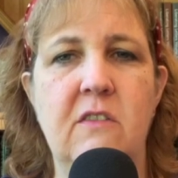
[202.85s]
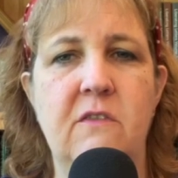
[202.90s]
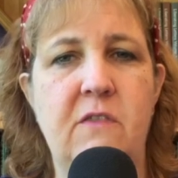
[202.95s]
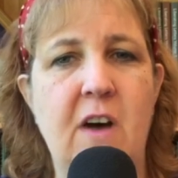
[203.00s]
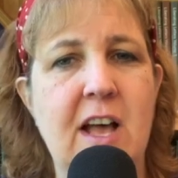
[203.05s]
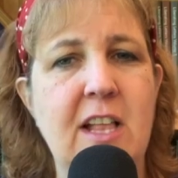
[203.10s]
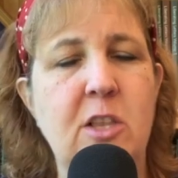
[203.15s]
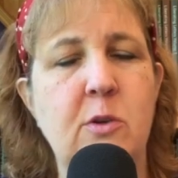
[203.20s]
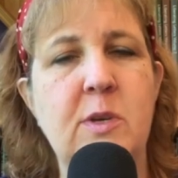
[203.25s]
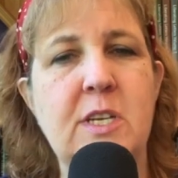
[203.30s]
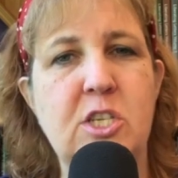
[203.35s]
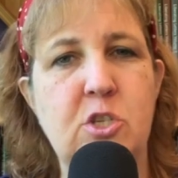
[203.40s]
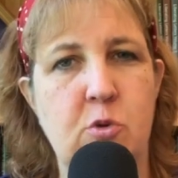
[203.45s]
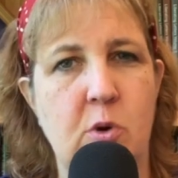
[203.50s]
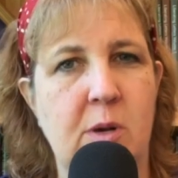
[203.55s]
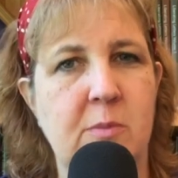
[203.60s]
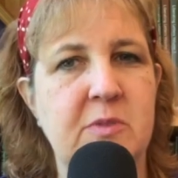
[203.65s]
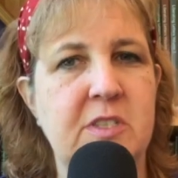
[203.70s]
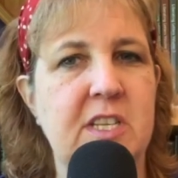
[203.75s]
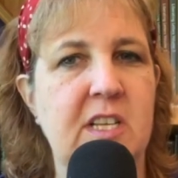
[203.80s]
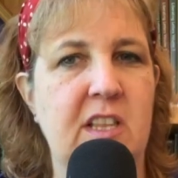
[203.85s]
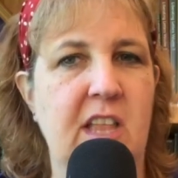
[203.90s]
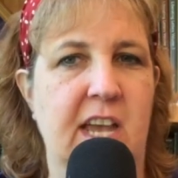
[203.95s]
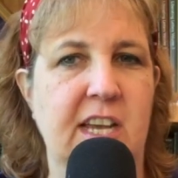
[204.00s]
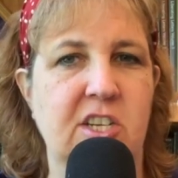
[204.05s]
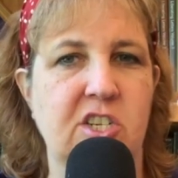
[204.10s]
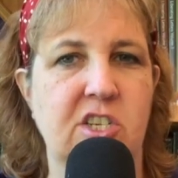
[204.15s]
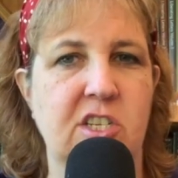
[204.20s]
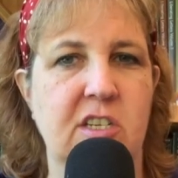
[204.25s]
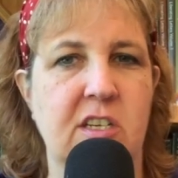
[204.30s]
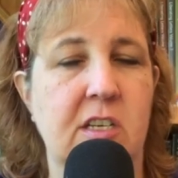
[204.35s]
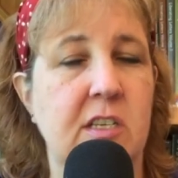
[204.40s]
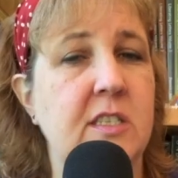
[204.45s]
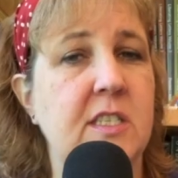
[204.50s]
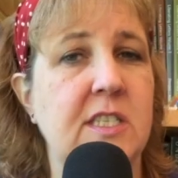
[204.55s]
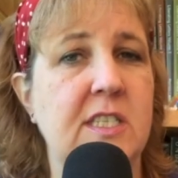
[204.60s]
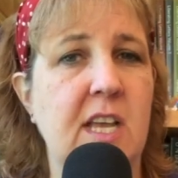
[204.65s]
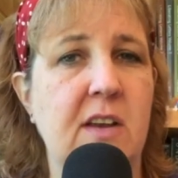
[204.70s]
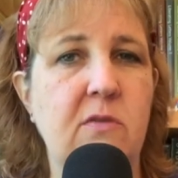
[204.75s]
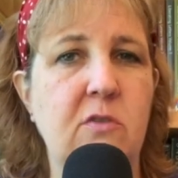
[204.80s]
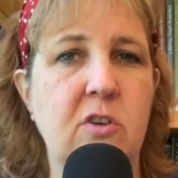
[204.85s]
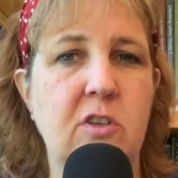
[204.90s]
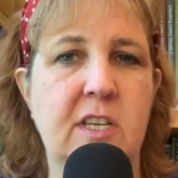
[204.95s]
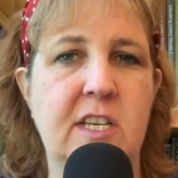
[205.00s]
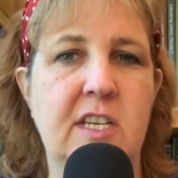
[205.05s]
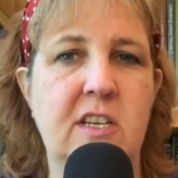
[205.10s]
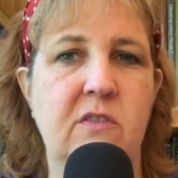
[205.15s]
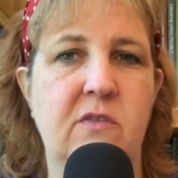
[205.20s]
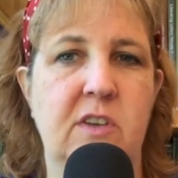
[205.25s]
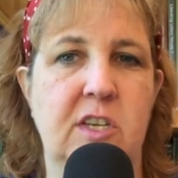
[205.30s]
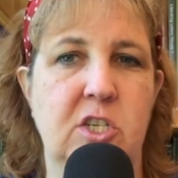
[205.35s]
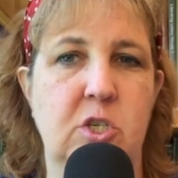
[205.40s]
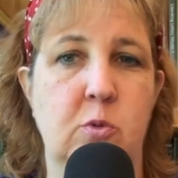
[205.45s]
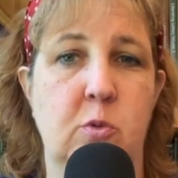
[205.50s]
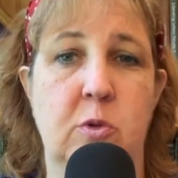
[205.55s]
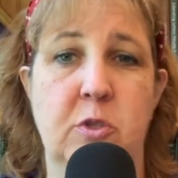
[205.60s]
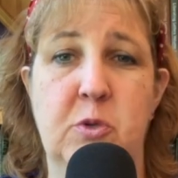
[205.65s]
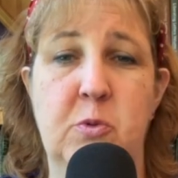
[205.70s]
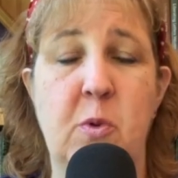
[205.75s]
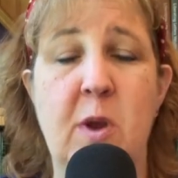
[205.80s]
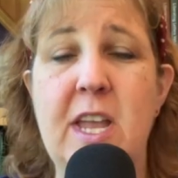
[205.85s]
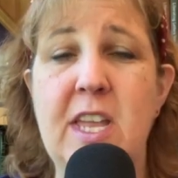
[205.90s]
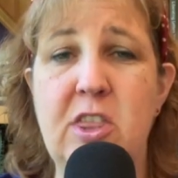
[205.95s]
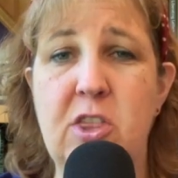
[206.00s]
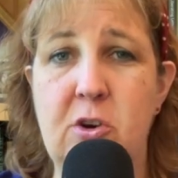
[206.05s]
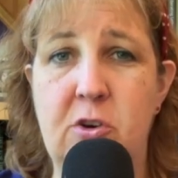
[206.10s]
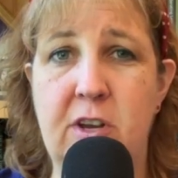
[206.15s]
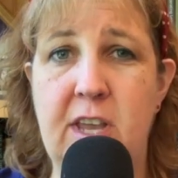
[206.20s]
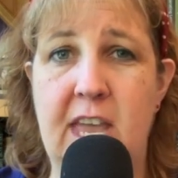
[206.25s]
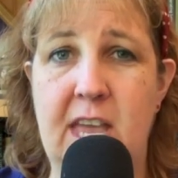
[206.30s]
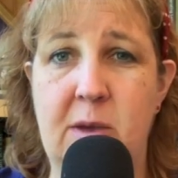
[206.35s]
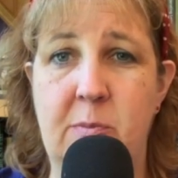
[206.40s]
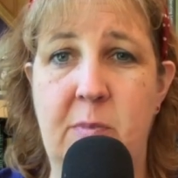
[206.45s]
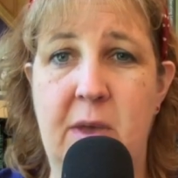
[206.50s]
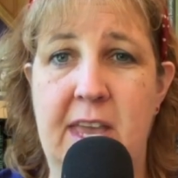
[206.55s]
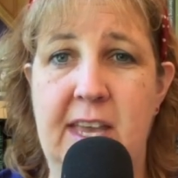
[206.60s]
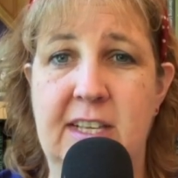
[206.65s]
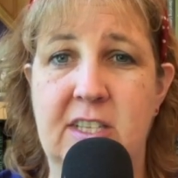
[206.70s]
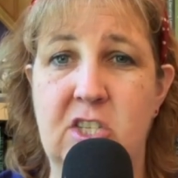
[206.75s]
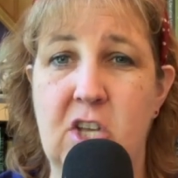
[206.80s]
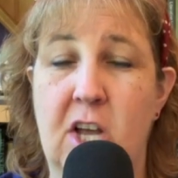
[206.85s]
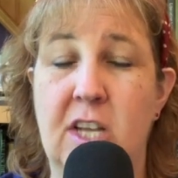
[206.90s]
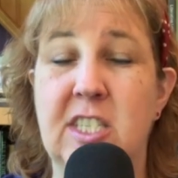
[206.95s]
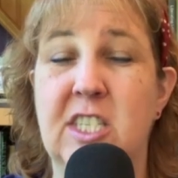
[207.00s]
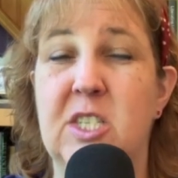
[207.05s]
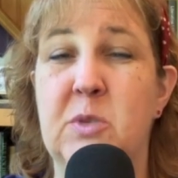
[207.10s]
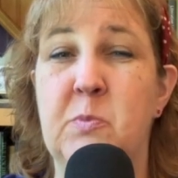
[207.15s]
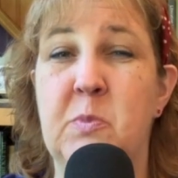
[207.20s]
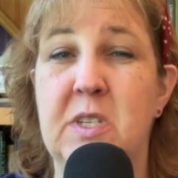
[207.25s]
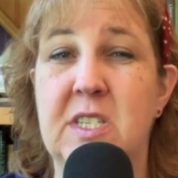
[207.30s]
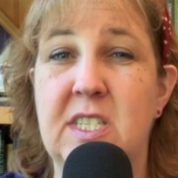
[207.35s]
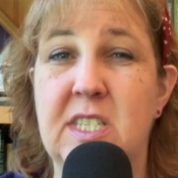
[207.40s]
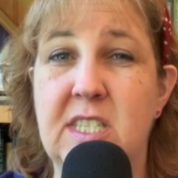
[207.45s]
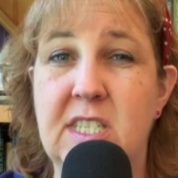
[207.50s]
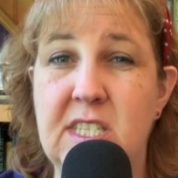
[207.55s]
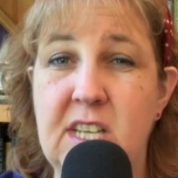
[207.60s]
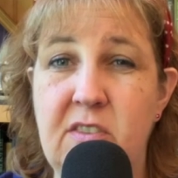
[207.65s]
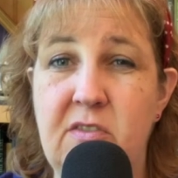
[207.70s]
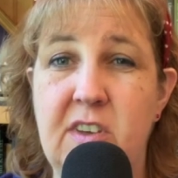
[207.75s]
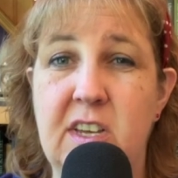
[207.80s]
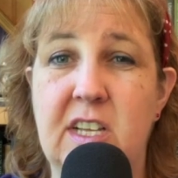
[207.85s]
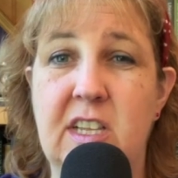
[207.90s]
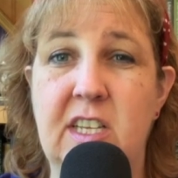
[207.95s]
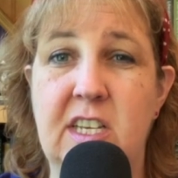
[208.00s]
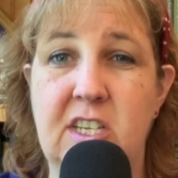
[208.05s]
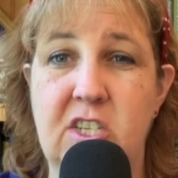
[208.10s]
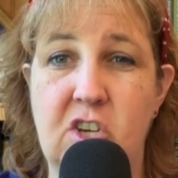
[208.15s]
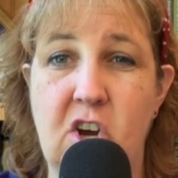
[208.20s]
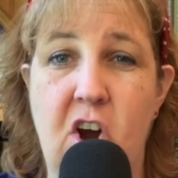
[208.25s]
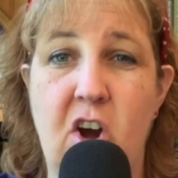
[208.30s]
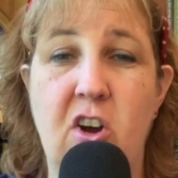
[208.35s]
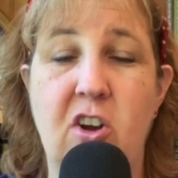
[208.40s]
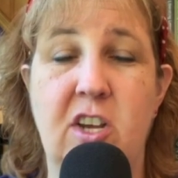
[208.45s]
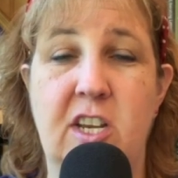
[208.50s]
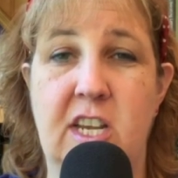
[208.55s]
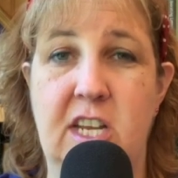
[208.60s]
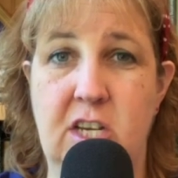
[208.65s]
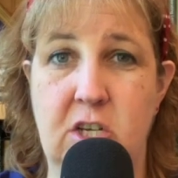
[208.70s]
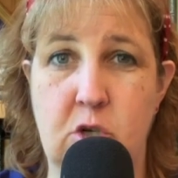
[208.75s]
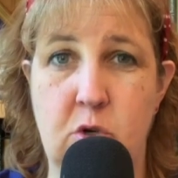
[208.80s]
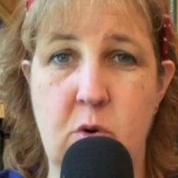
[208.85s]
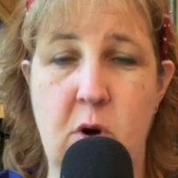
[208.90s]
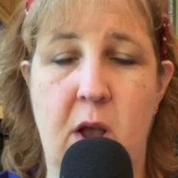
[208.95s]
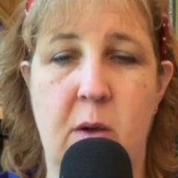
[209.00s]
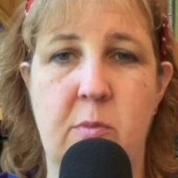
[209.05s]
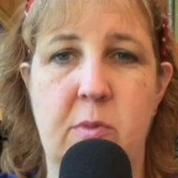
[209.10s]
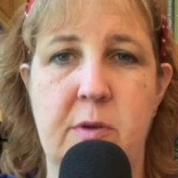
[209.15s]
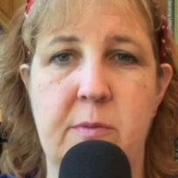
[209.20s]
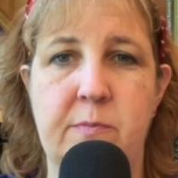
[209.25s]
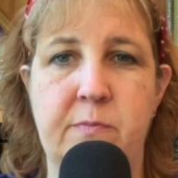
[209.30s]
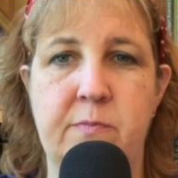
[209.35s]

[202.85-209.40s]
Following Trump's election, several individuals ran their campaigns on specifically targeting Trump.